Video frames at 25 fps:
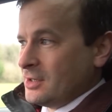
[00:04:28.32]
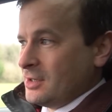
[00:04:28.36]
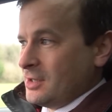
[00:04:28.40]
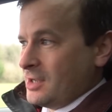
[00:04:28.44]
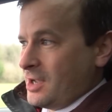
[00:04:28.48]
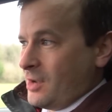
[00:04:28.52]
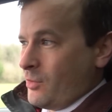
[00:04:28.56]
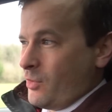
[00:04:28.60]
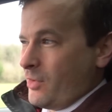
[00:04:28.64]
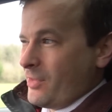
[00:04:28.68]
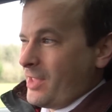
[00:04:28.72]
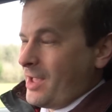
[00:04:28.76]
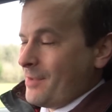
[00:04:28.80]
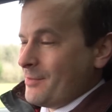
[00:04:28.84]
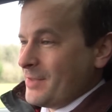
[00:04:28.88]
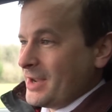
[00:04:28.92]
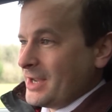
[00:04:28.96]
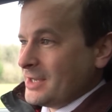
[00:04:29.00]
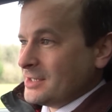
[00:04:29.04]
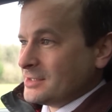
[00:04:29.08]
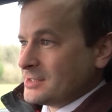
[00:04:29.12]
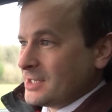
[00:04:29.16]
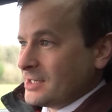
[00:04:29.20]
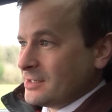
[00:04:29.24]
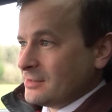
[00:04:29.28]
And what that
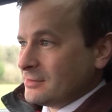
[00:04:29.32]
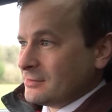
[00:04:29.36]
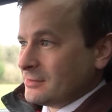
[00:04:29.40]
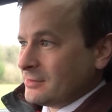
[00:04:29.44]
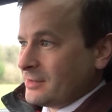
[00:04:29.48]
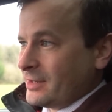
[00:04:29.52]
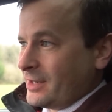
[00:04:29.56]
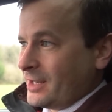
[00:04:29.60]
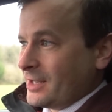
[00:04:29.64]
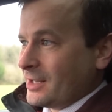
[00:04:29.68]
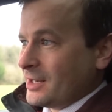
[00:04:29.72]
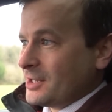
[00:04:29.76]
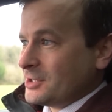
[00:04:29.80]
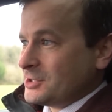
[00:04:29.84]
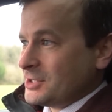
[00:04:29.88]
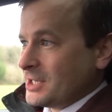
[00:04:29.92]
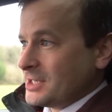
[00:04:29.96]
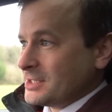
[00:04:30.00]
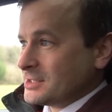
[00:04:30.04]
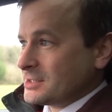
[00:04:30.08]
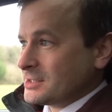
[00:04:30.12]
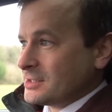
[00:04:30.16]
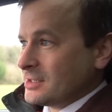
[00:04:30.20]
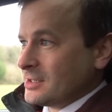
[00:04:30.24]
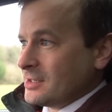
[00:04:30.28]
means in English
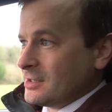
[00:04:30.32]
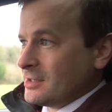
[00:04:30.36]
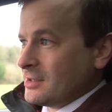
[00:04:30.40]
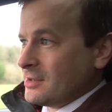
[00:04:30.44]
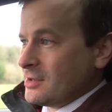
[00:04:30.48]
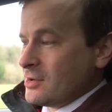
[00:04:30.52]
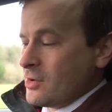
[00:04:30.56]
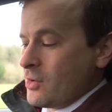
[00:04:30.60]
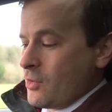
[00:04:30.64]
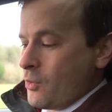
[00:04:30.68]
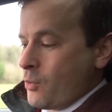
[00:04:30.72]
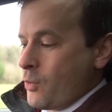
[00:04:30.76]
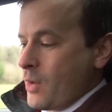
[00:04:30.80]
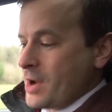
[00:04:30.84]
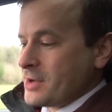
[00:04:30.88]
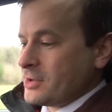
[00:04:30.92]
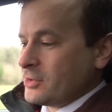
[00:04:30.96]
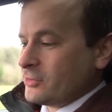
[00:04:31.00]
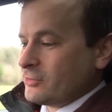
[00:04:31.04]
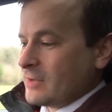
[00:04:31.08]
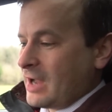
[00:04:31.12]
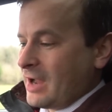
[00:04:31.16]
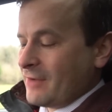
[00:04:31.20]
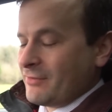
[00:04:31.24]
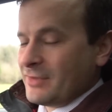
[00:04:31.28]
is when
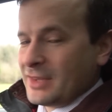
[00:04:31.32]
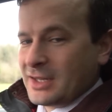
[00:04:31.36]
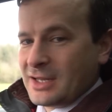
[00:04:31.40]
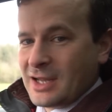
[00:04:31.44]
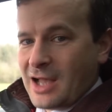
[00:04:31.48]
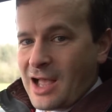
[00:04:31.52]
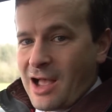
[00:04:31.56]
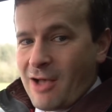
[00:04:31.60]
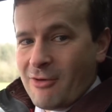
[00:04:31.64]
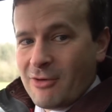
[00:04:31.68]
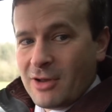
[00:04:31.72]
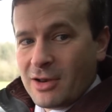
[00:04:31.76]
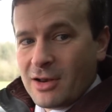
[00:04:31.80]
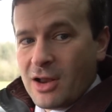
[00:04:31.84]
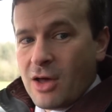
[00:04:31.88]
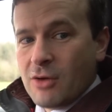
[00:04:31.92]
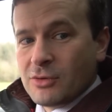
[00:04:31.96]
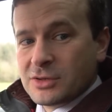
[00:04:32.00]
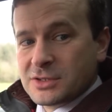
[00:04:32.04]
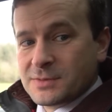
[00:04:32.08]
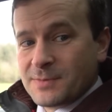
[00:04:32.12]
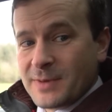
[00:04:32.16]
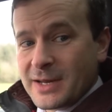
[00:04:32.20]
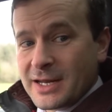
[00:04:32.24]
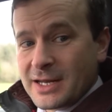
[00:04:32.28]
you're driving the car at
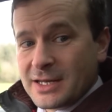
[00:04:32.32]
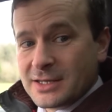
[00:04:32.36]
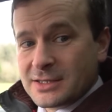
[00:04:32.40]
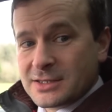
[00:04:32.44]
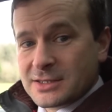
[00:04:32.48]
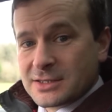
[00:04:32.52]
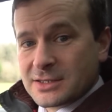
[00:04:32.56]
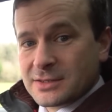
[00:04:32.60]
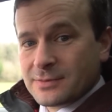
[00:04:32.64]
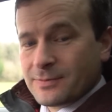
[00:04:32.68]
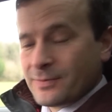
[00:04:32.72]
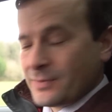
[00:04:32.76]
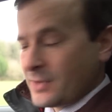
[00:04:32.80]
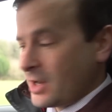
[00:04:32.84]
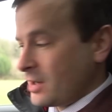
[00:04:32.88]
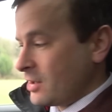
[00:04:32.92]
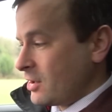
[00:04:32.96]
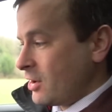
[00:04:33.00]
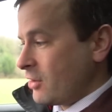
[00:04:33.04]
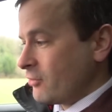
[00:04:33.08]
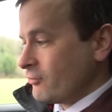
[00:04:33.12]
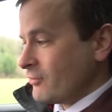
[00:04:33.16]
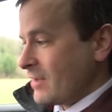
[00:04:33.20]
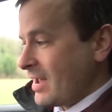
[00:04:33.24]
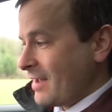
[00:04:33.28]
low speeds and
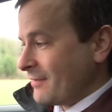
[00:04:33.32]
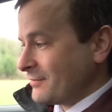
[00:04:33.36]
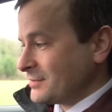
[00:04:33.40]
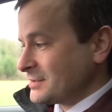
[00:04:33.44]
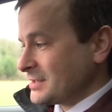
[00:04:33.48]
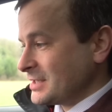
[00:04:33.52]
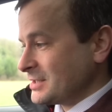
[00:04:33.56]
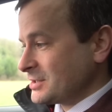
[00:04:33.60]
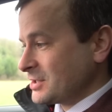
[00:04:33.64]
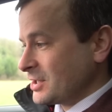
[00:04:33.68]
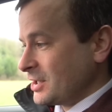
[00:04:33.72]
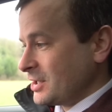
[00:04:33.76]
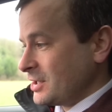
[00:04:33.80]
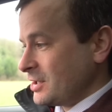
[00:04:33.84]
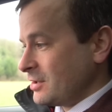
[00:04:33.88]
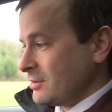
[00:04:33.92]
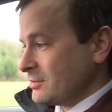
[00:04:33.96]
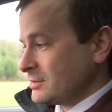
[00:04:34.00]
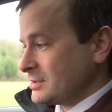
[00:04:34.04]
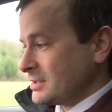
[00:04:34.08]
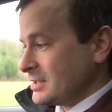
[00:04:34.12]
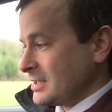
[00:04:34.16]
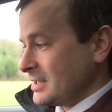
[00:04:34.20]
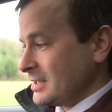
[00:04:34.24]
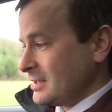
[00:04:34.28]
low revs, it's going to
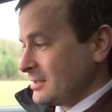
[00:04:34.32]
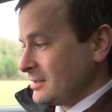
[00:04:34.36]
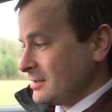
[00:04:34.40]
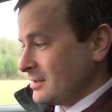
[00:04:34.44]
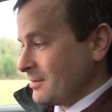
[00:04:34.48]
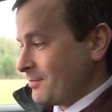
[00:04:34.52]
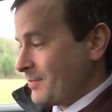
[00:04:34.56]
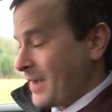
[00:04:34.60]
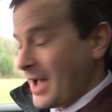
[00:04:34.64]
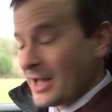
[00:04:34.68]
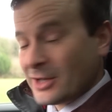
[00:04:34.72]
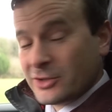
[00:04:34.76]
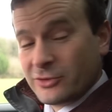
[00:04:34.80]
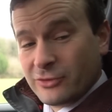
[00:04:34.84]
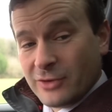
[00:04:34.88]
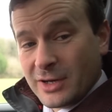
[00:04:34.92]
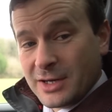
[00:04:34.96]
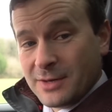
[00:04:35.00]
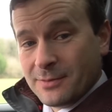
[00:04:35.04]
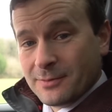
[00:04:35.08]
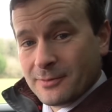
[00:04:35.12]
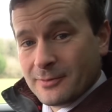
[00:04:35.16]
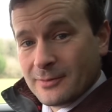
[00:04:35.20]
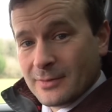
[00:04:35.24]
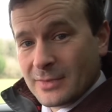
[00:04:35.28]
use the
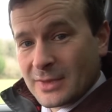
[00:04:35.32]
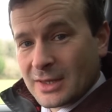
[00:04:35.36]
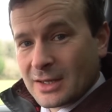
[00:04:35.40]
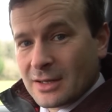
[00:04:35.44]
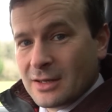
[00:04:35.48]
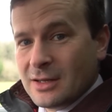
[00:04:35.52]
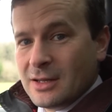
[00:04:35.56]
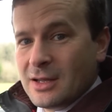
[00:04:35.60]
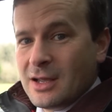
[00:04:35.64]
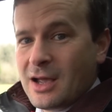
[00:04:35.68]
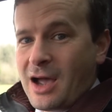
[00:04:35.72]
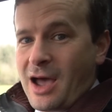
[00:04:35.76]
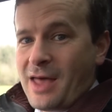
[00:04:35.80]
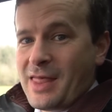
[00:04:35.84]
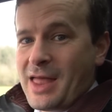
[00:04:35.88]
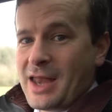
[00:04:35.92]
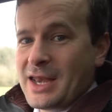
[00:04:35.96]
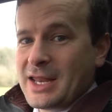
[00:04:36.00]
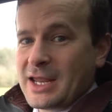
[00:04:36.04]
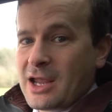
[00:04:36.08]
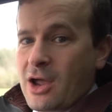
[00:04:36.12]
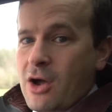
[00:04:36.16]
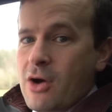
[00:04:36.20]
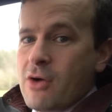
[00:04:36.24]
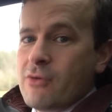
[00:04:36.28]
battery, and
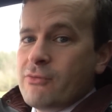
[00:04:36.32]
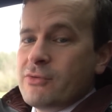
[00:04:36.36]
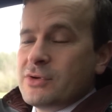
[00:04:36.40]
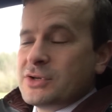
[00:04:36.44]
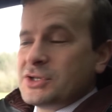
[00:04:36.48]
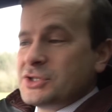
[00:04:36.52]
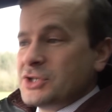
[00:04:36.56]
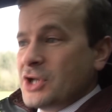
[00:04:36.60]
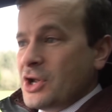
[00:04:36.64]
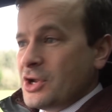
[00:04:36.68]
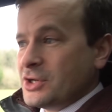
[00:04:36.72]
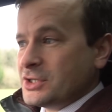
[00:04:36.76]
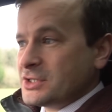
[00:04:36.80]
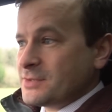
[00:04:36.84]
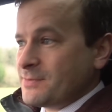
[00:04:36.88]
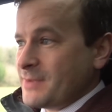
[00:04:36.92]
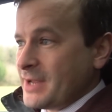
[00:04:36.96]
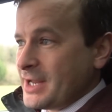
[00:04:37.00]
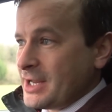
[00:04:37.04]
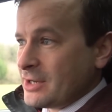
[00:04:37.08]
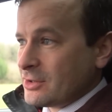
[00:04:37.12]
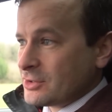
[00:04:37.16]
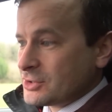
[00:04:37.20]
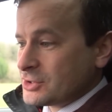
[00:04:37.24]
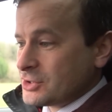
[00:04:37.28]
then you get over a certain
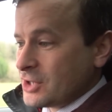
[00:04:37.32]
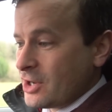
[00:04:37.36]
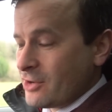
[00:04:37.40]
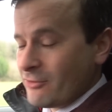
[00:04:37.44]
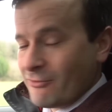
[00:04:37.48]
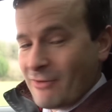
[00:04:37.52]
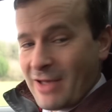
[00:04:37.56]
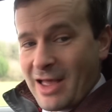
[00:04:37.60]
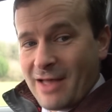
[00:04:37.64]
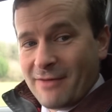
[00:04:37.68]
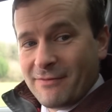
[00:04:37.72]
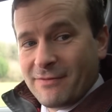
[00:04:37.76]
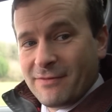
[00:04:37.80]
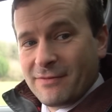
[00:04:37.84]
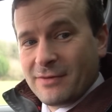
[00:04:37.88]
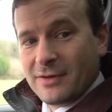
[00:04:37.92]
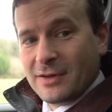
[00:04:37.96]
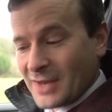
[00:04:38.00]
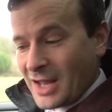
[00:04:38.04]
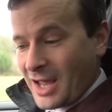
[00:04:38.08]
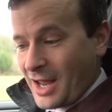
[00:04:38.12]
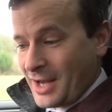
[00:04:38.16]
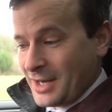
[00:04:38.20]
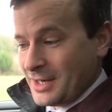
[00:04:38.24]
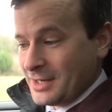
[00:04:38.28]
speed or certain rev
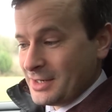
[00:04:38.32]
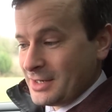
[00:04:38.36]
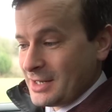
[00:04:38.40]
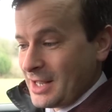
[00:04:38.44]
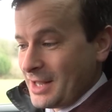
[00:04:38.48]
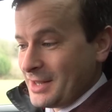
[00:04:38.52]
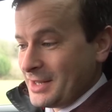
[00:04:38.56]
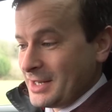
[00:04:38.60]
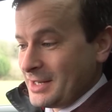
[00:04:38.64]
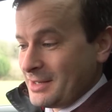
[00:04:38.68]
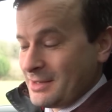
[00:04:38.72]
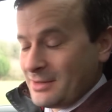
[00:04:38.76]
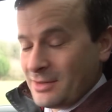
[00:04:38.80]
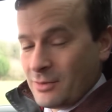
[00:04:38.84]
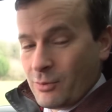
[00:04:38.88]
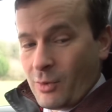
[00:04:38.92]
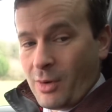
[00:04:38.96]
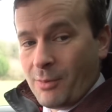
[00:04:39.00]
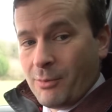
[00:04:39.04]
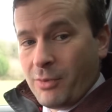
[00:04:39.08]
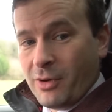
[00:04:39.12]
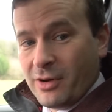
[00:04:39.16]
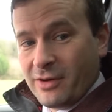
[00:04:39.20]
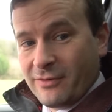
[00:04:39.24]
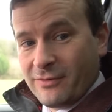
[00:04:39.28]
and then the
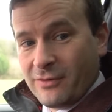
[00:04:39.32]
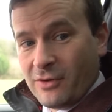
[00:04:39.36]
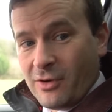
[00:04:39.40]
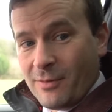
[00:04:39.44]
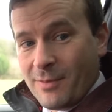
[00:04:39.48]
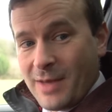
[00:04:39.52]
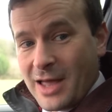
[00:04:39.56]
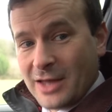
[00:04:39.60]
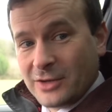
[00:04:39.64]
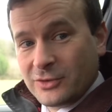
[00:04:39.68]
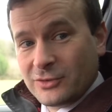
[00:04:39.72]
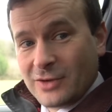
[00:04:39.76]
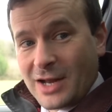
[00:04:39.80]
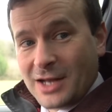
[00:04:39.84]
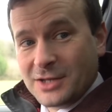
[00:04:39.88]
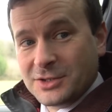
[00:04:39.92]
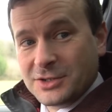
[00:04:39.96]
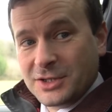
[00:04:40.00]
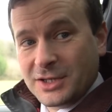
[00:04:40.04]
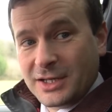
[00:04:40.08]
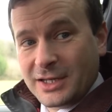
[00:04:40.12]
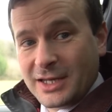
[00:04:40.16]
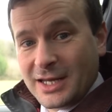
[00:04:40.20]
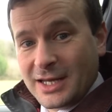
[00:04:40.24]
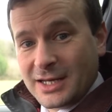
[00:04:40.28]
1.4 petrol
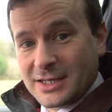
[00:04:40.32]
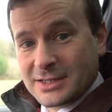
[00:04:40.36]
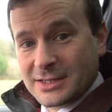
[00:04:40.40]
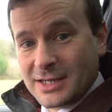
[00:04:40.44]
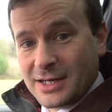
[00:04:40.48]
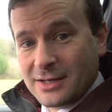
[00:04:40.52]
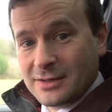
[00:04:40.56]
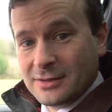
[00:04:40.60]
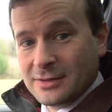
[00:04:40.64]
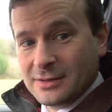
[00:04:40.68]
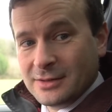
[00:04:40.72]
engine kicks in.